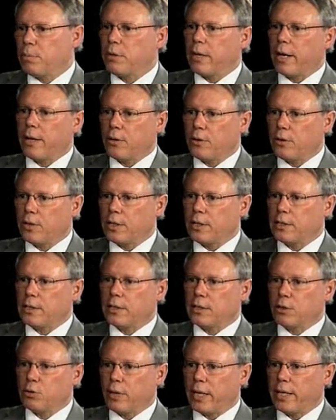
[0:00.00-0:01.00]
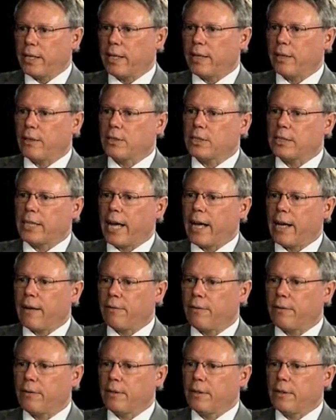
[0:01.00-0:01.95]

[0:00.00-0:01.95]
priorities is training their staff